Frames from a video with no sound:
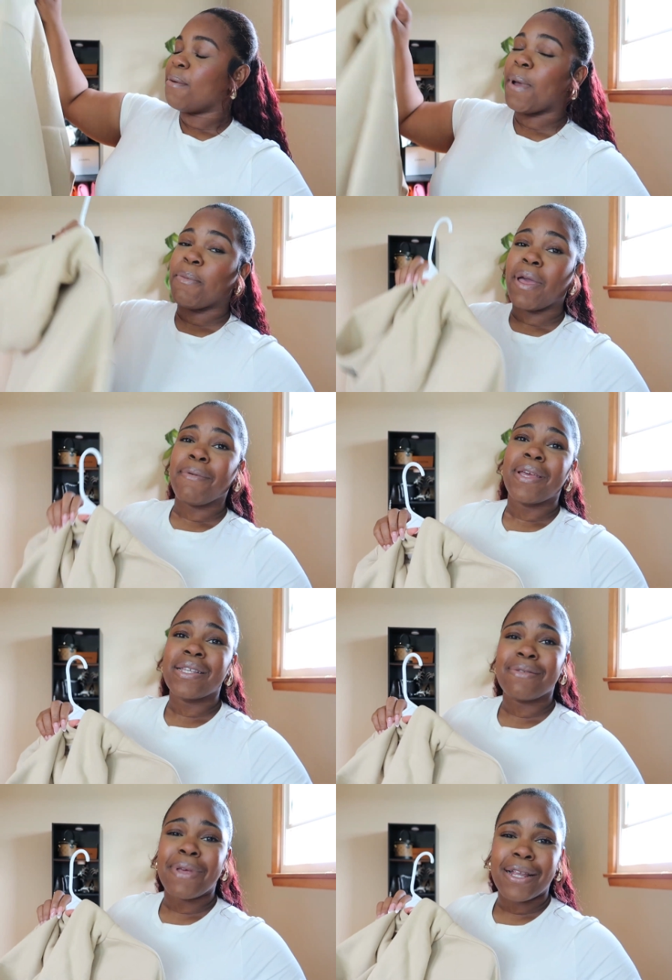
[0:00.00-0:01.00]
my baby
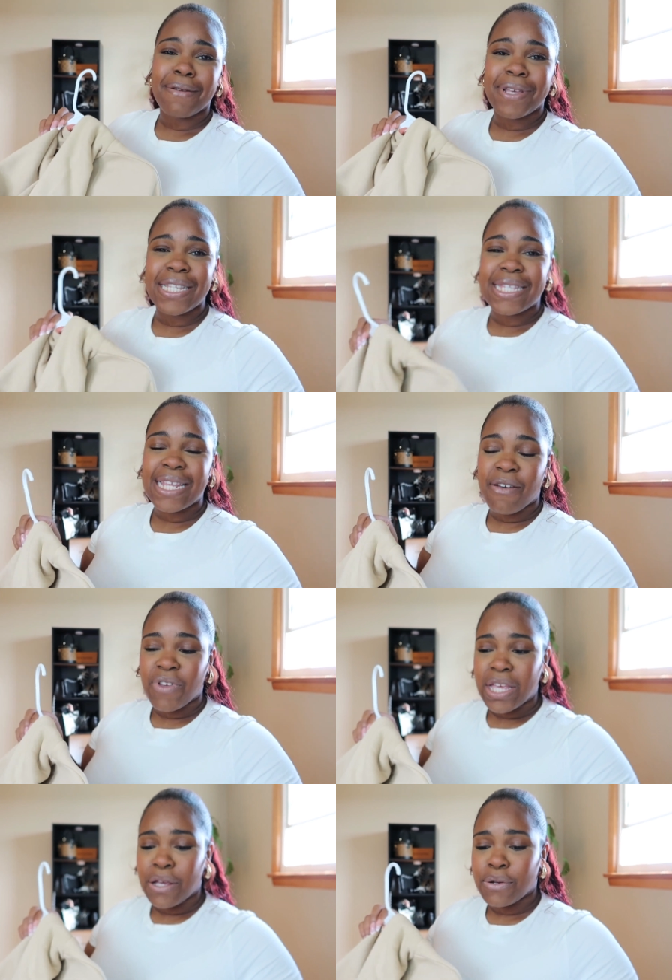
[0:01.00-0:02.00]
is about to be
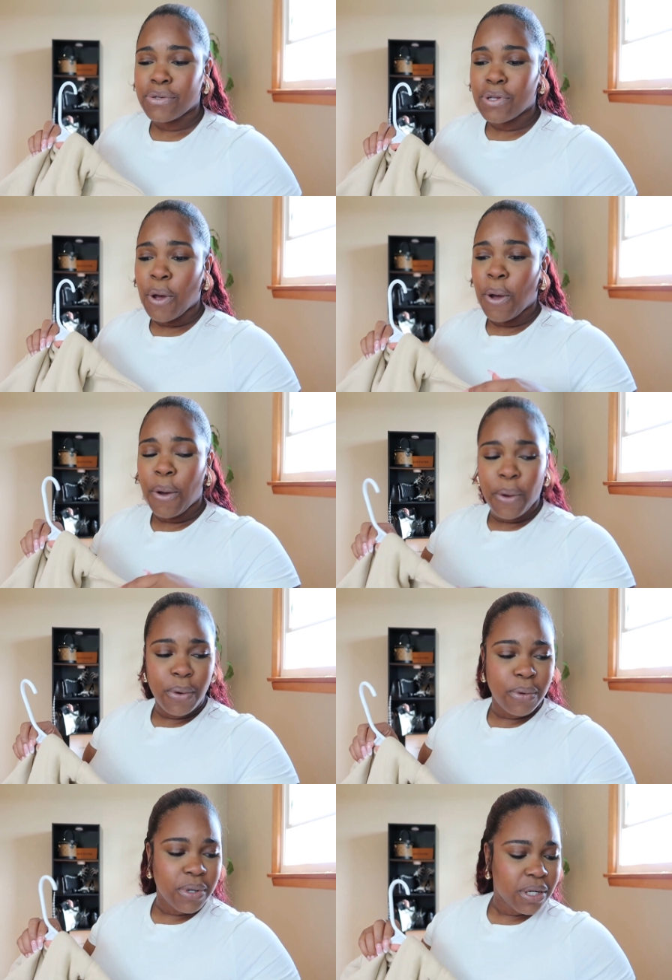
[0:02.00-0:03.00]
seven years
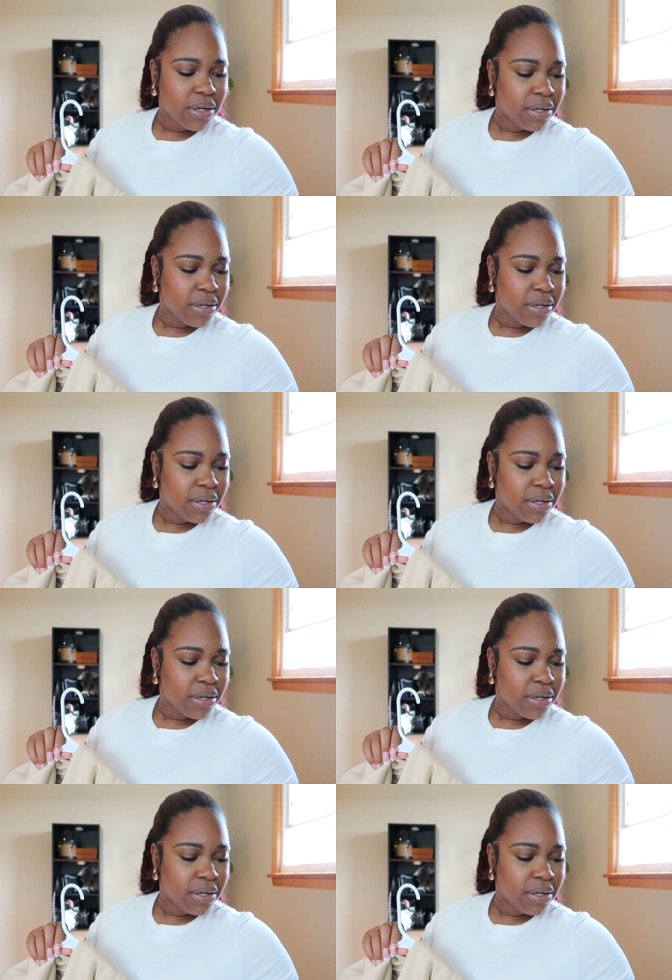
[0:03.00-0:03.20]
old